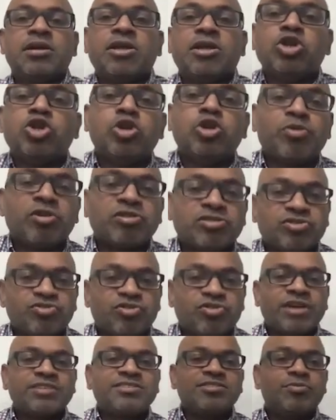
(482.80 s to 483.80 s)
Numerous
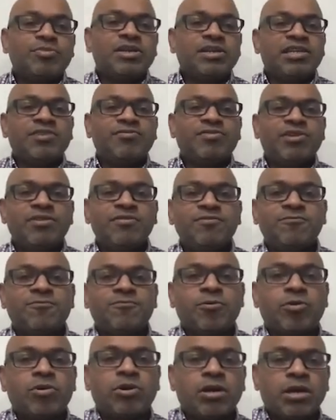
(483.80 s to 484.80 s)
drugs have been given
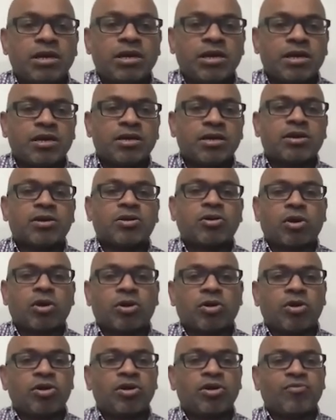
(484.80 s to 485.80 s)
for
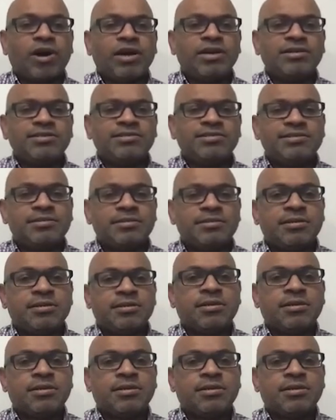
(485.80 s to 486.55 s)
coronavirus,